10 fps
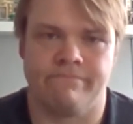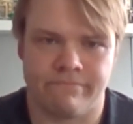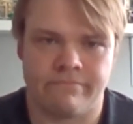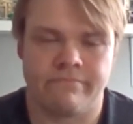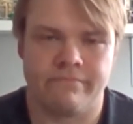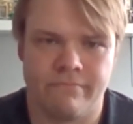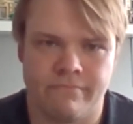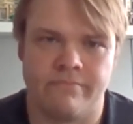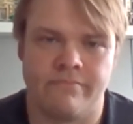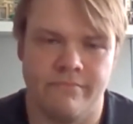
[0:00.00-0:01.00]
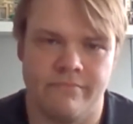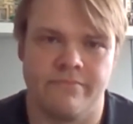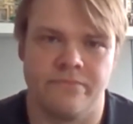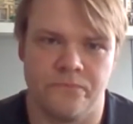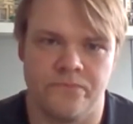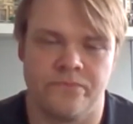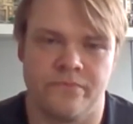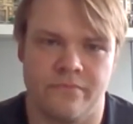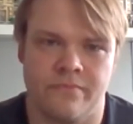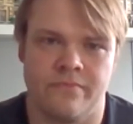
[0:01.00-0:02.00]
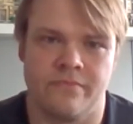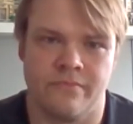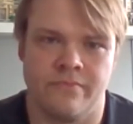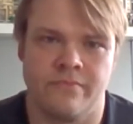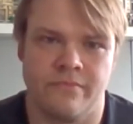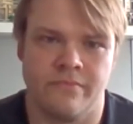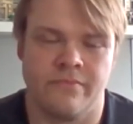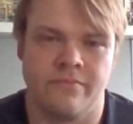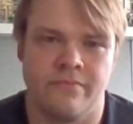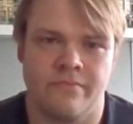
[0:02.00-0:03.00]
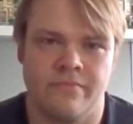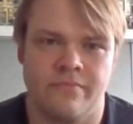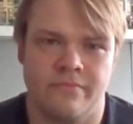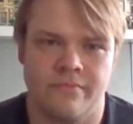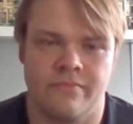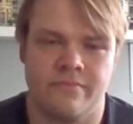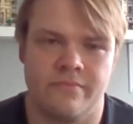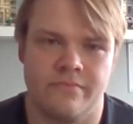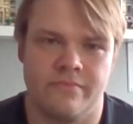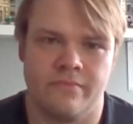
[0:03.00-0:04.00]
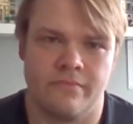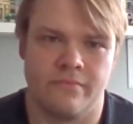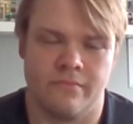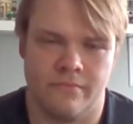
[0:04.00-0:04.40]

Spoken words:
No words are spoken by the person on screen.